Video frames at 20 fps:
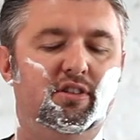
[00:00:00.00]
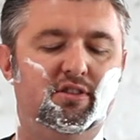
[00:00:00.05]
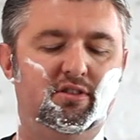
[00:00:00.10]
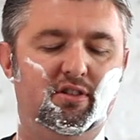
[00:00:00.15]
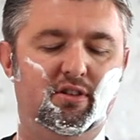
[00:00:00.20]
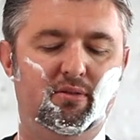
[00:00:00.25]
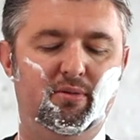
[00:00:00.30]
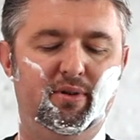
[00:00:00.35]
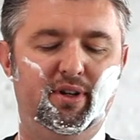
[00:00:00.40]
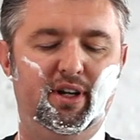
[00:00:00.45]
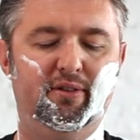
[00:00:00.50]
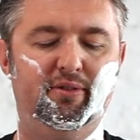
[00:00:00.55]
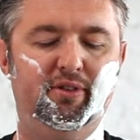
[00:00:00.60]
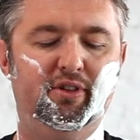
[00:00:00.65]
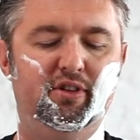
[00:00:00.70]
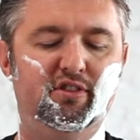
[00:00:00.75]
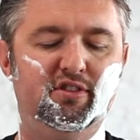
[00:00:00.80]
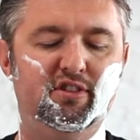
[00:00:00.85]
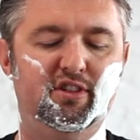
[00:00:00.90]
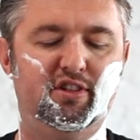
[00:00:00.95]
So whenever
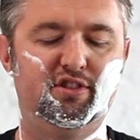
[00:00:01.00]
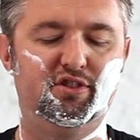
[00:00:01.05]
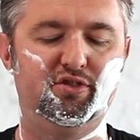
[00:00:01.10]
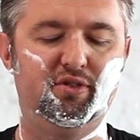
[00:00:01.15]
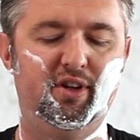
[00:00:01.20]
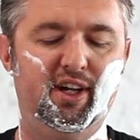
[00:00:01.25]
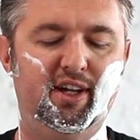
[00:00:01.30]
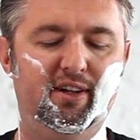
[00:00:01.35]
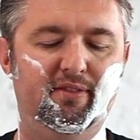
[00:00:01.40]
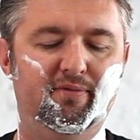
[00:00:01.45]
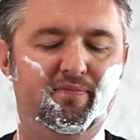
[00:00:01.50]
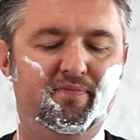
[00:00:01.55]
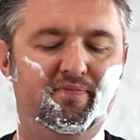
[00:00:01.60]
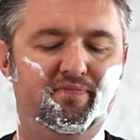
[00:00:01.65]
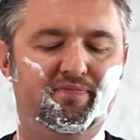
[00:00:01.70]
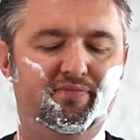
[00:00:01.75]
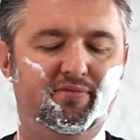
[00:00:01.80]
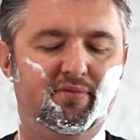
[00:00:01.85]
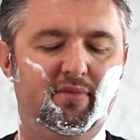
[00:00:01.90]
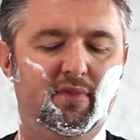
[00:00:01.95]
using a straight,
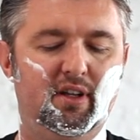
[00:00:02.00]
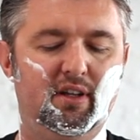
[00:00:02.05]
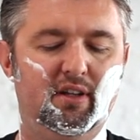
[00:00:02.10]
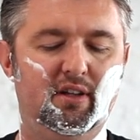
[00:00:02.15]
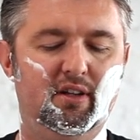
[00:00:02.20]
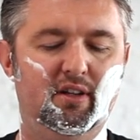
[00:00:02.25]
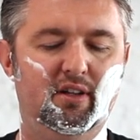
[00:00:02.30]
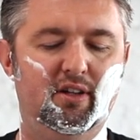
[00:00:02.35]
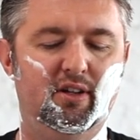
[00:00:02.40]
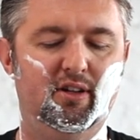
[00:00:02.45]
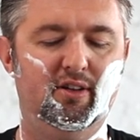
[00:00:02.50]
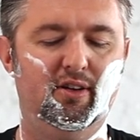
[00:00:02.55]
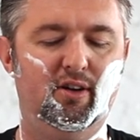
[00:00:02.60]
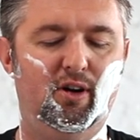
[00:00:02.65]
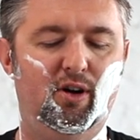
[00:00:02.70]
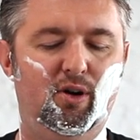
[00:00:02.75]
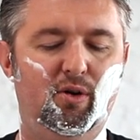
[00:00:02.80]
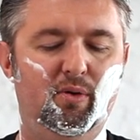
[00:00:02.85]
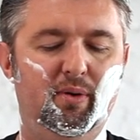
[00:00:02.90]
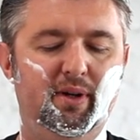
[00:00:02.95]

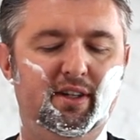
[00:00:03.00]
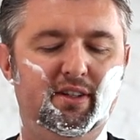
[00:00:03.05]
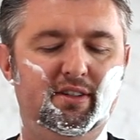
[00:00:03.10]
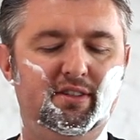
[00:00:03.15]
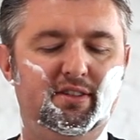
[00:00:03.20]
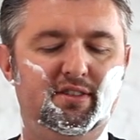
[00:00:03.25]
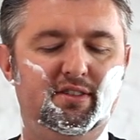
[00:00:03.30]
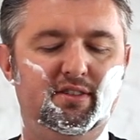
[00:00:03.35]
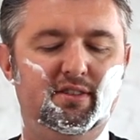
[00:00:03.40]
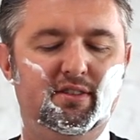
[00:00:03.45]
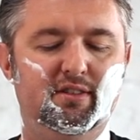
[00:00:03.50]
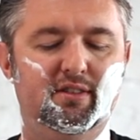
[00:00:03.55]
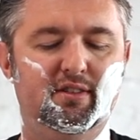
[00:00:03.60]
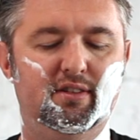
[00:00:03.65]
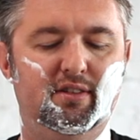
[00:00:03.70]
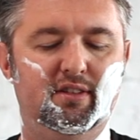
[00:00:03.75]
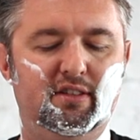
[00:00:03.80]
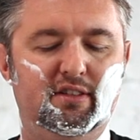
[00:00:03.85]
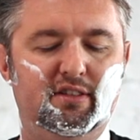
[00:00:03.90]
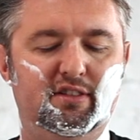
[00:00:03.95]
always
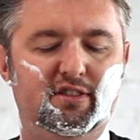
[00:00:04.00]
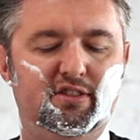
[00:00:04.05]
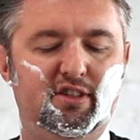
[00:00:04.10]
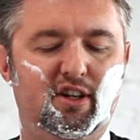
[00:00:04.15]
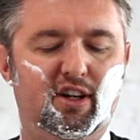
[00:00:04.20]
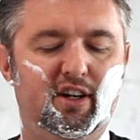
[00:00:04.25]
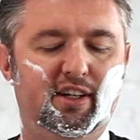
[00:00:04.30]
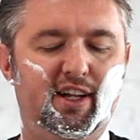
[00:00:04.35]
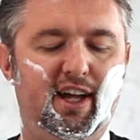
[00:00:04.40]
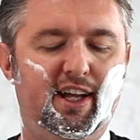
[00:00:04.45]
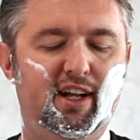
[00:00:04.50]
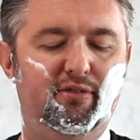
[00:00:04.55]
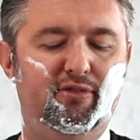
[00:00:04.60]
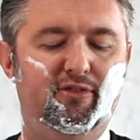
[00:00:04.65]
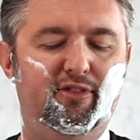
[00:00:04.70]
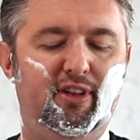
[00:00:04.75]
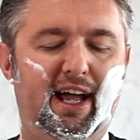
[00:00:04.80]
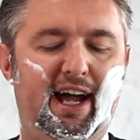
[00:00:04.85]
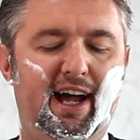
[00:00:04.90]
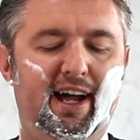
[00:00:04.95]
start kind of
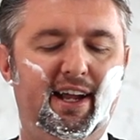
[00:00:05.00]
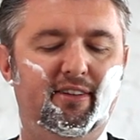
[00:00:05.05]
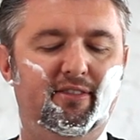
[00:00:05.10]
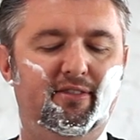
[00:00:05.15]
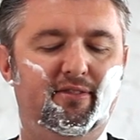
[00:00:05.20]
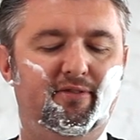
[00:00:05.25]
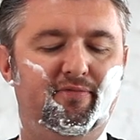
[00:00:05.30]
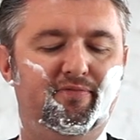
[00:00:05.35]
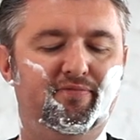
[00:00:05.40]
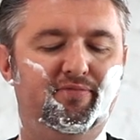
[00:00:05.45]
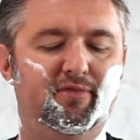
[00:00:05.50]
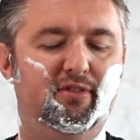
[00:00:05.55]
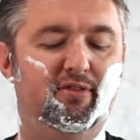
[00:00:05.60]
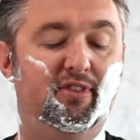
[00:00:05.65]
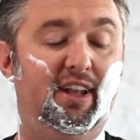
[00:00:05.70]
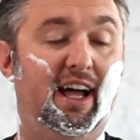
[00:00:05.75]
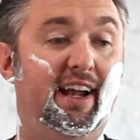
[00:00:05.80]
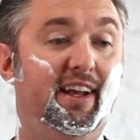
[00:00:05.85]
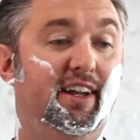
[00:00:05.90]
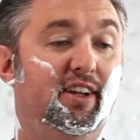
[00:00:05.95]
flat,
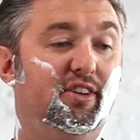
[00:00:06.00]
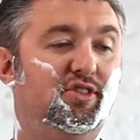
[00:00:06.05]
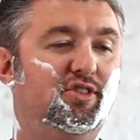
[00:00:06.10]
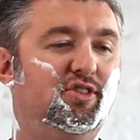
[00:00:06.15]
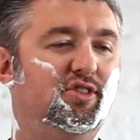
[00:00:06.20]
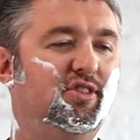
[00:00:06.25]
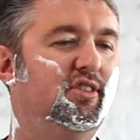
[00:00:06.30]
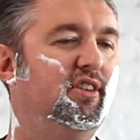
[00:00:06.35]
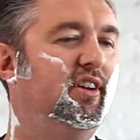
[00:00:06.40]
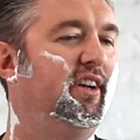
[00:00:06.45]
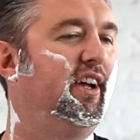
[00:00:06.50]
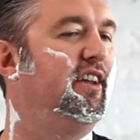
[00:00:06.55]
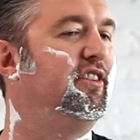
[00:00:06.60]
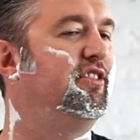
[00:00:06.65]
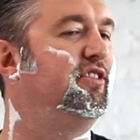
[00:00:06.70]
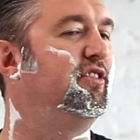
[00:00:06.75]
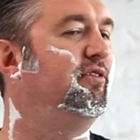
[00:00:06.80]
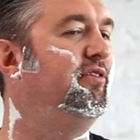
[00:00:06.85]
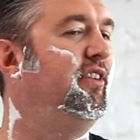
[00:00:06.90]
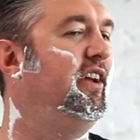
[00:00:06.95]
flattish
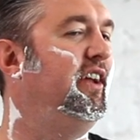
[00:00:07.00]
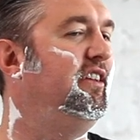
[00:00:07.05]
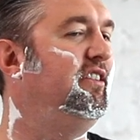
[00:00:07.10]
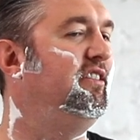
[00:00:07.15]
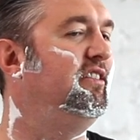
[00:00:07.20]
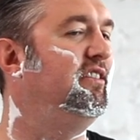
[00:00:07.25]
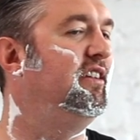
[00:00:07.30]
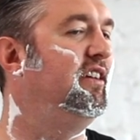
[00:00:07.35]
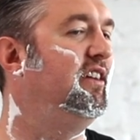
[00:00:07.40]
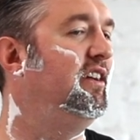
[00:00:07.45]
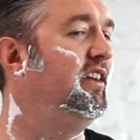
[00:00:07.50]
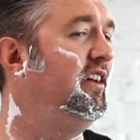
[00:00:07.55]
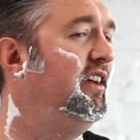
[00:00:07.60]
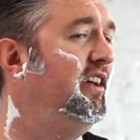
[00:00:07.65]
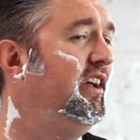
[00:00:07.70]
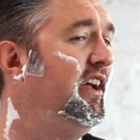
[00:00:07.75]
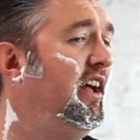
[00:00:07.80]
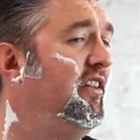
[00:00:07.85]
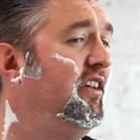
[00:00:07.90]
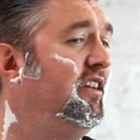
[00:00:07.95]
against your face,
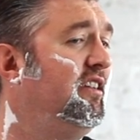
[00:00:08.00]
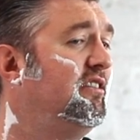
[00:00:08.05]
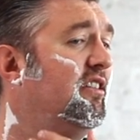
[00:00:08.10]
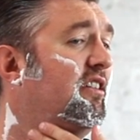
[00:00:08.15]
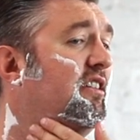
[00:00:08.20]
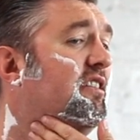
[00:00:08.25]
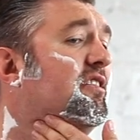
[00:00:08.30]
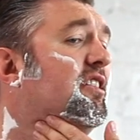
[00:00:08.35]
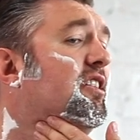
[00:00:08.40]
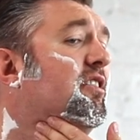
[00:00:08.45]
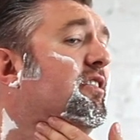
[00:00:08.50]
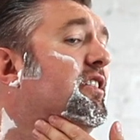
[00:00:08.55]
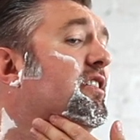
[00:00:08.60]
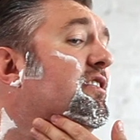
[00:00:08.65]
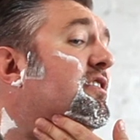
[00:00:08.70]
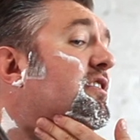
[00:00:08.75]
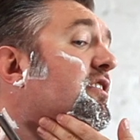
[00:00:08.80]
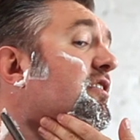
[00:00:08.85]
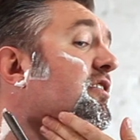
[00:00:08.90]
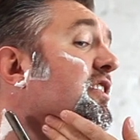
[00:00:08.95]
and then start slowly
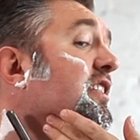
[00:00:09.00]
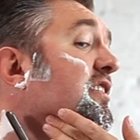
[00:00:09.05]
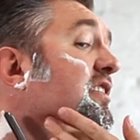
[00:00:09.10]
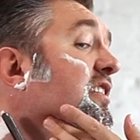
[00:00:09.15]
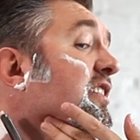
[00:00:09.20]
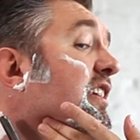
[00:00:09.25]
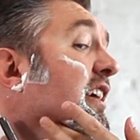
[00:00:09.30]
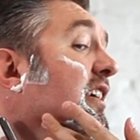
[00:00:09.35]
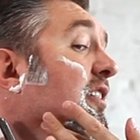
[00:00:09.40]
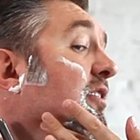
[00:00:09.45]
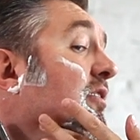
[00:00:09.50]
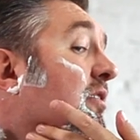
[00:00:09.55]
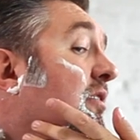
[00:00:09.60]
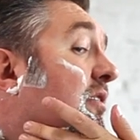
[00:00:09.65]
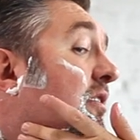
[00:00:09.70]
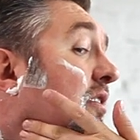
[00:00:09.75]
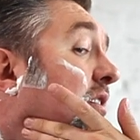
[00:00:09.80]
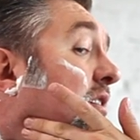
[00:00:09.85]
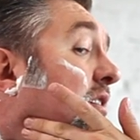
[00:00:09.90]
just increasing angle